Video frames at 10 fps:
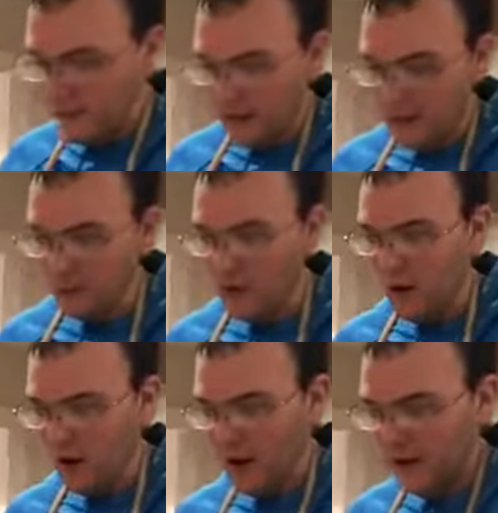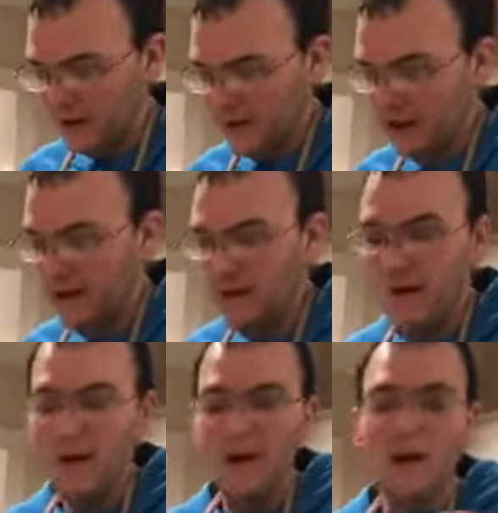other products
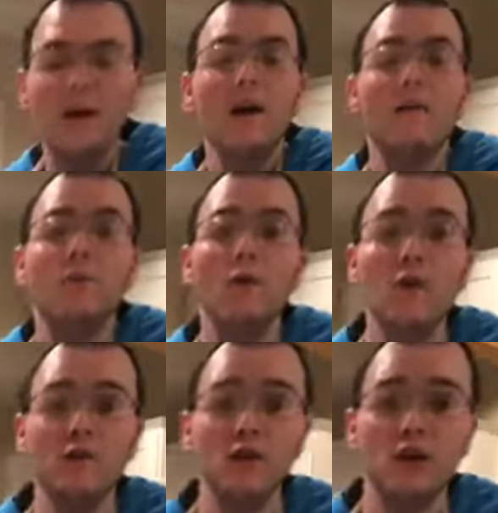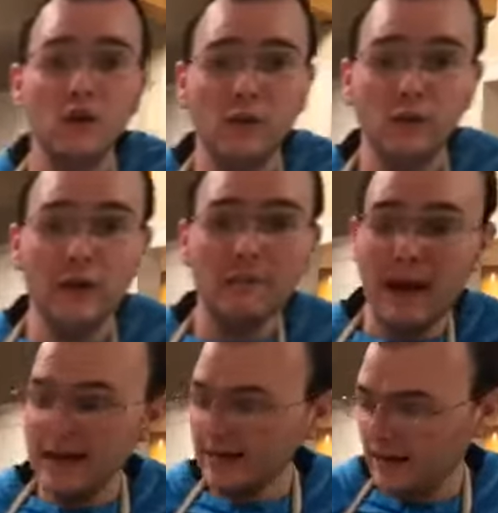for sugar-free
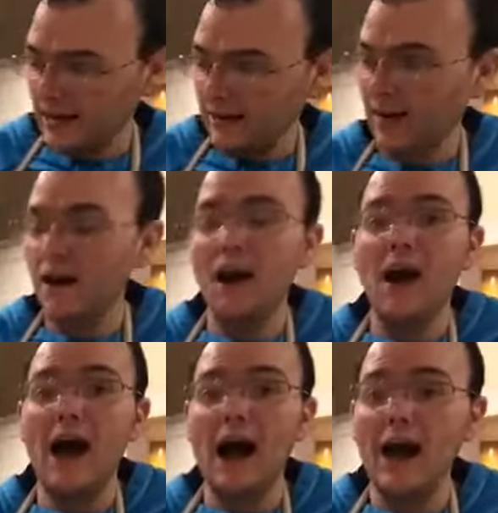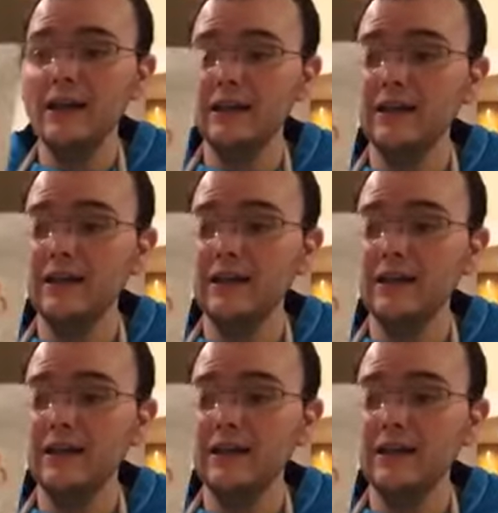baking. I